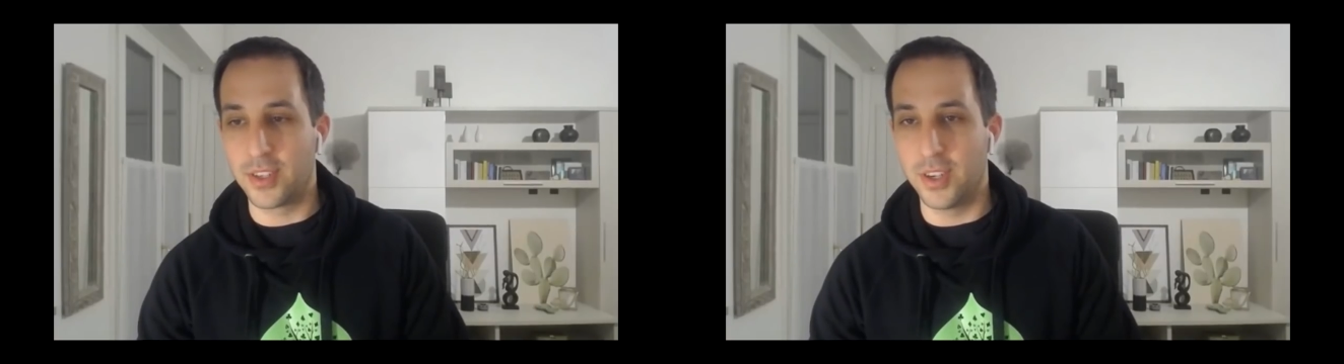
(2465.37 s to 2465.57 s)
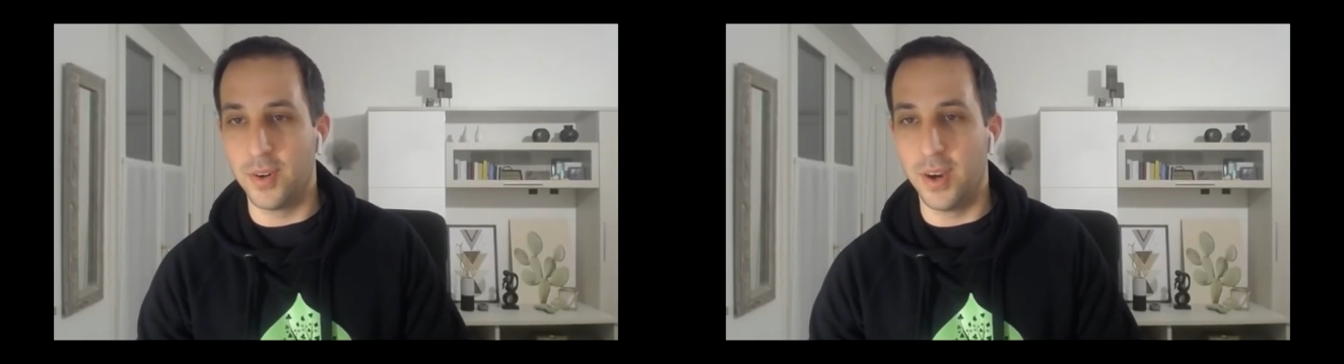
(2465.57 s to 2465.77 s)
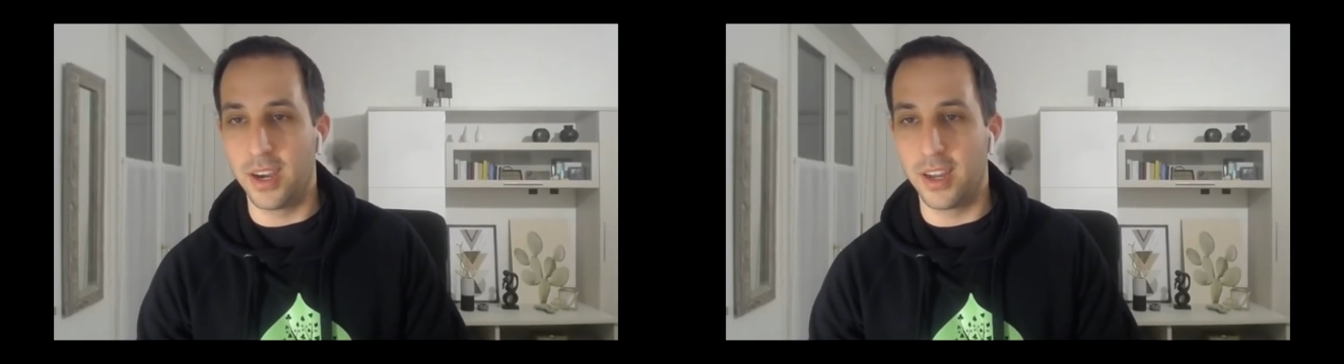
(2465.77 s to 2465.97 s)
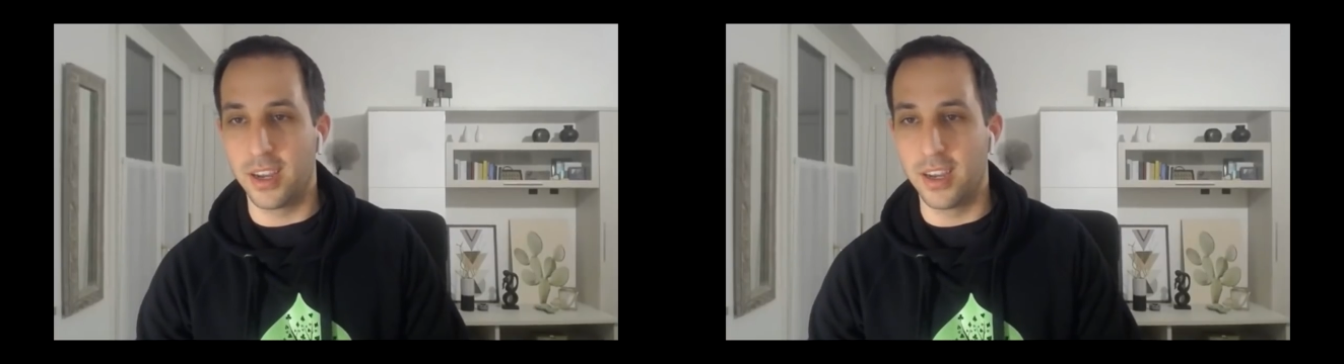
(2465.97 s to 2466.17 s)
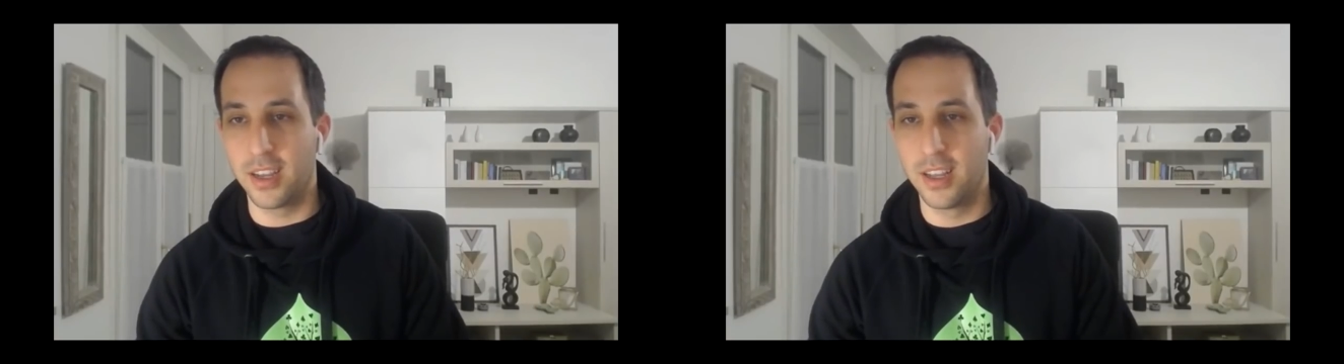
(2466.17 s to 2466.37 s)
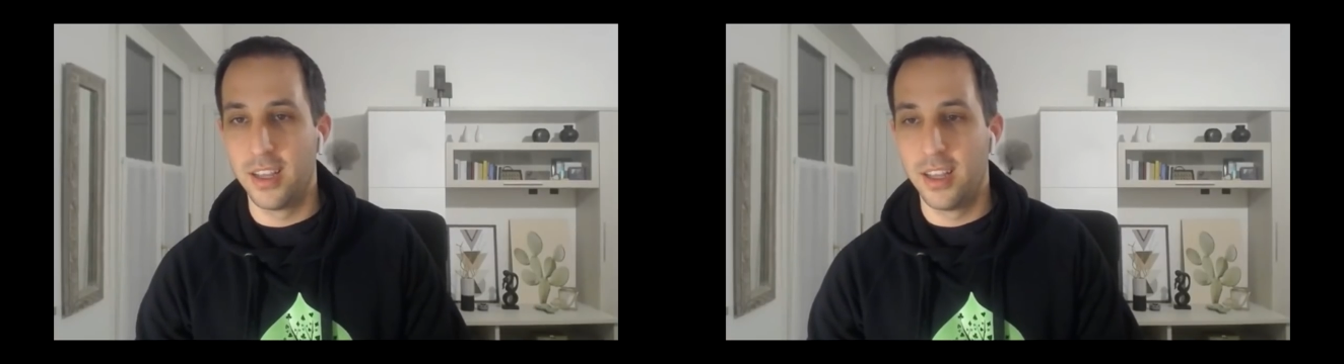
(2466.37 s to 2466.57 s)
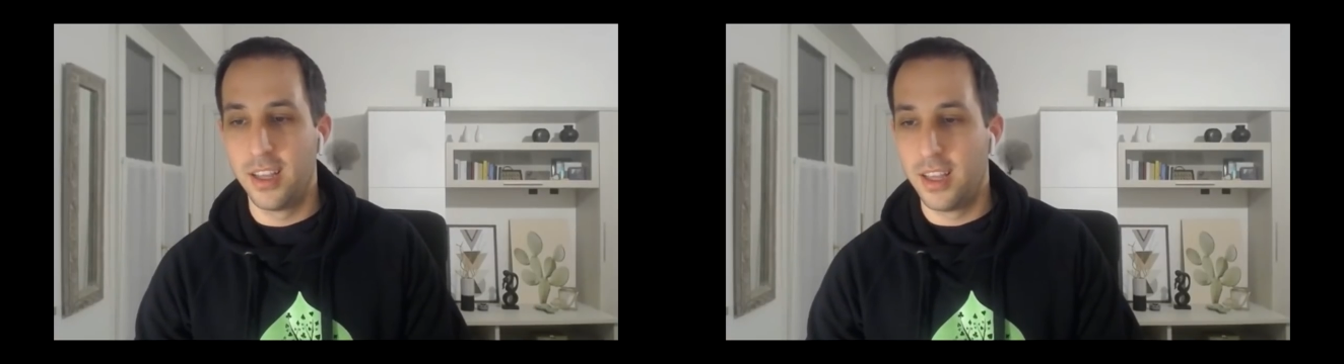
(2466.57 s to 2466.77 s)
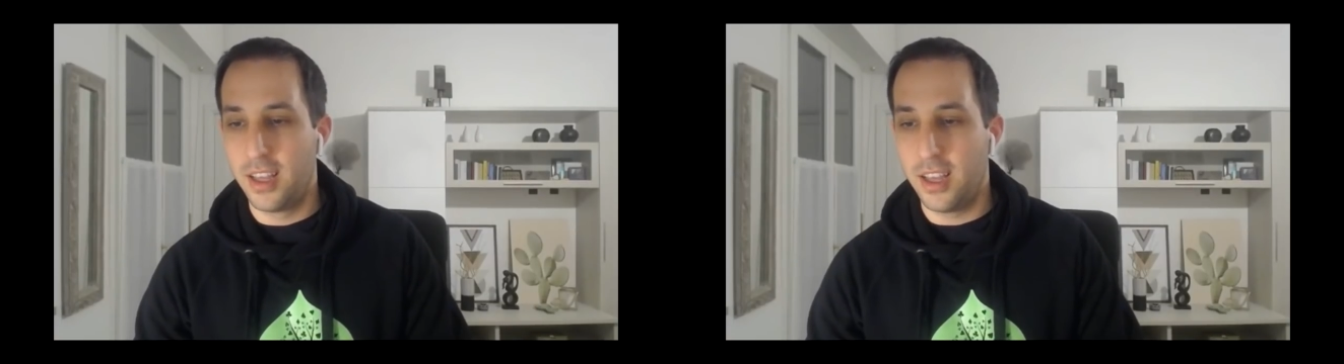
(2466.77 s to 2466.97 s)
So I'm going to
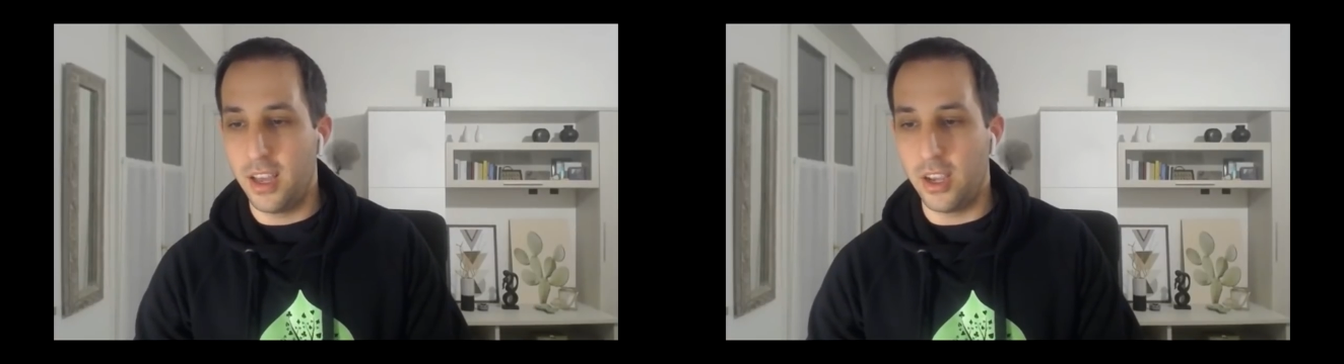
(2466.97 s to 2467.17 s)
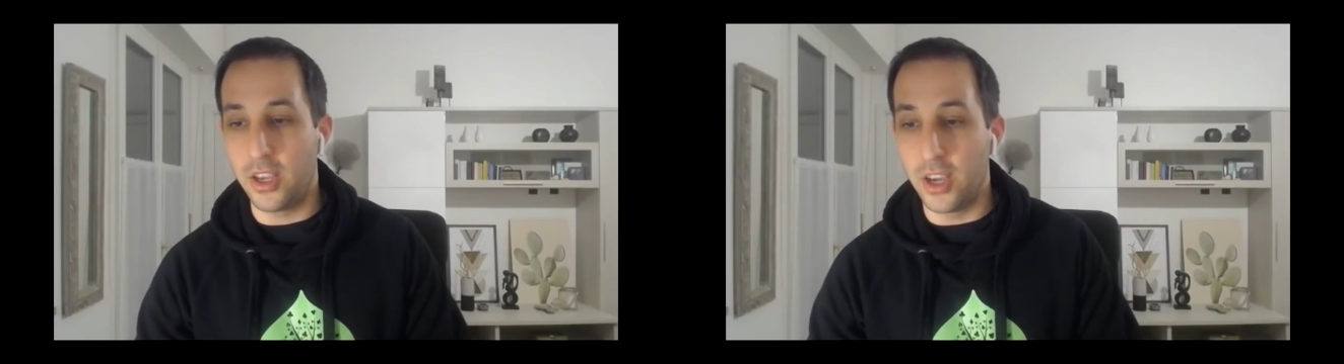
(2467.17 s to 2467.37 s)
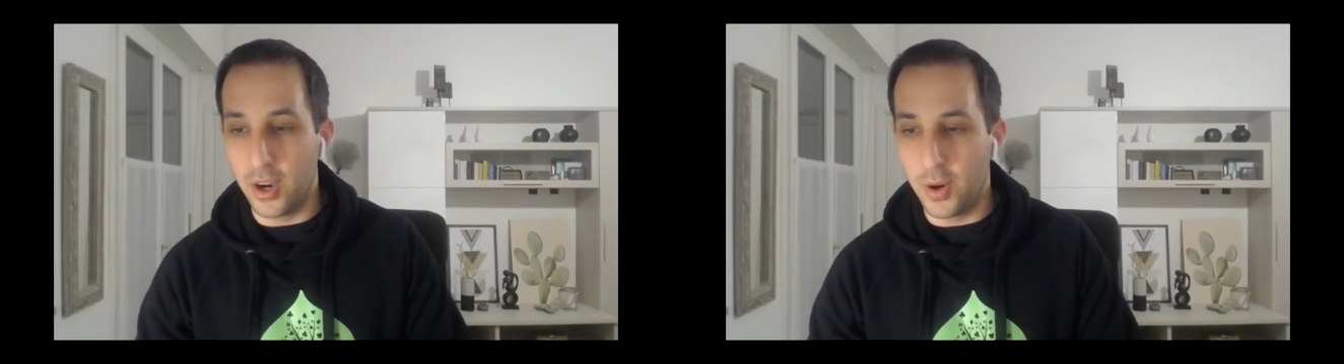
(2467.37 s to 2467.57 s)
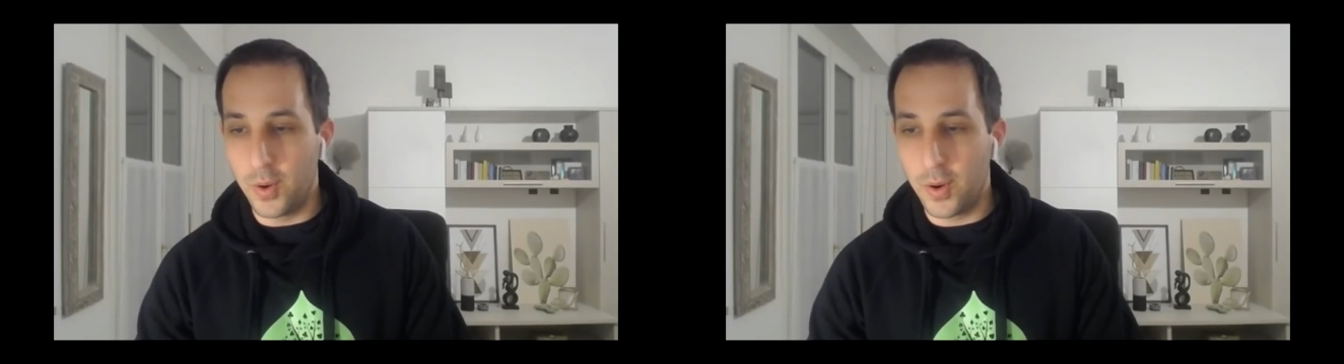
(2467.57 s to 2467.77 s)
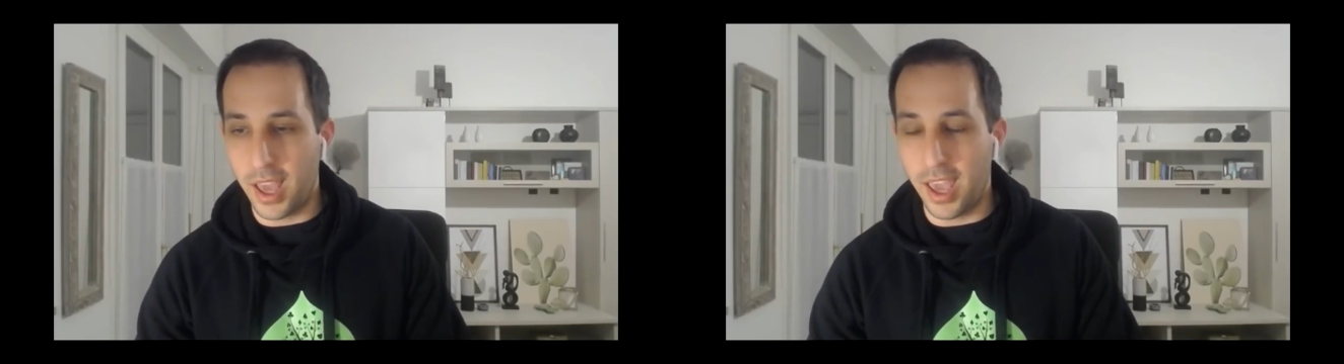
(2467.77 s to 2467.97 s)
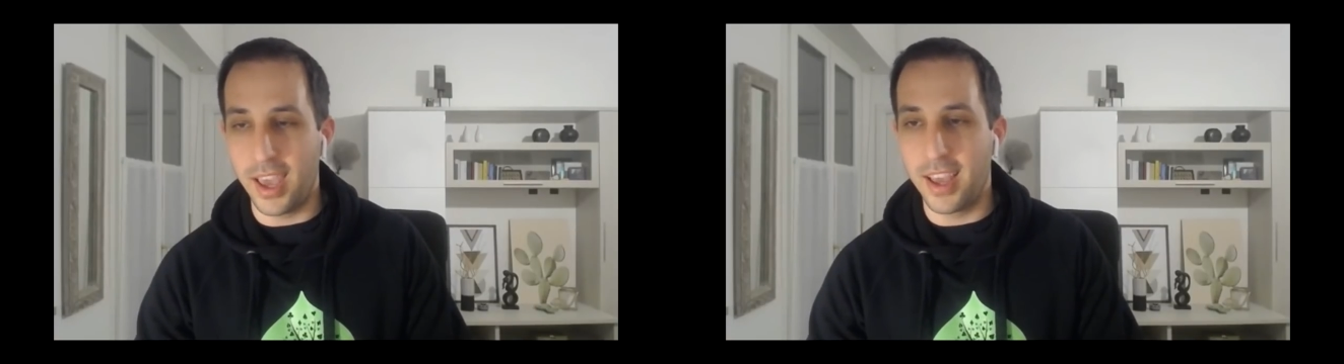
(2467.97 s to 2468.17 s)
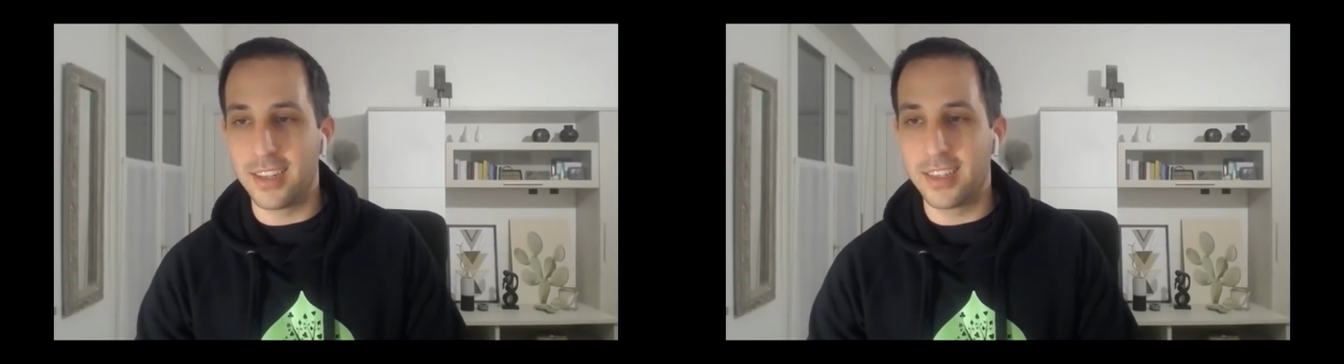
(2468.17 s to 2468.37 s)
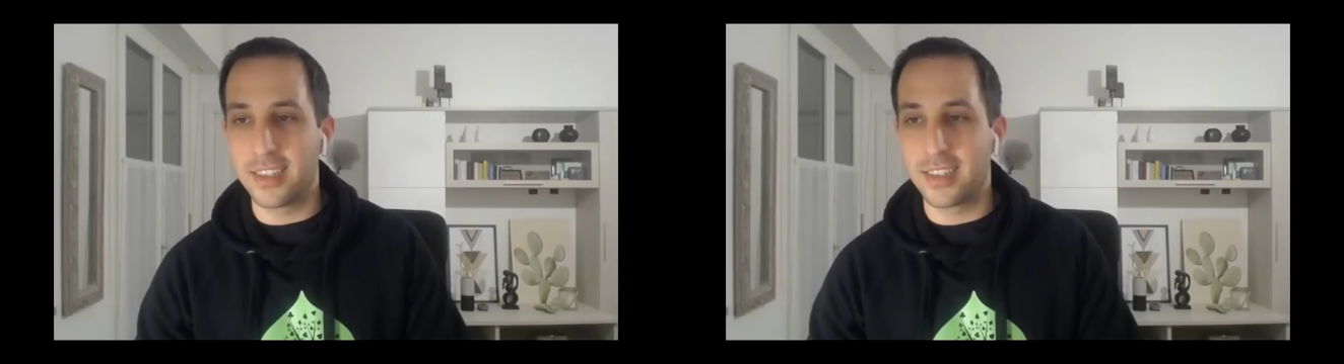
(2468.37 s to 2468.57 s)
go
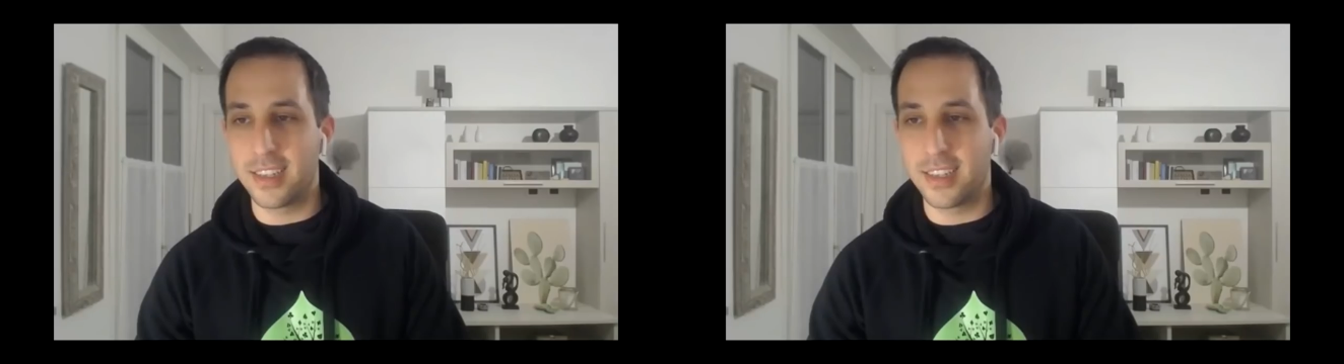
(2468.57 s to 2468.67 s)
and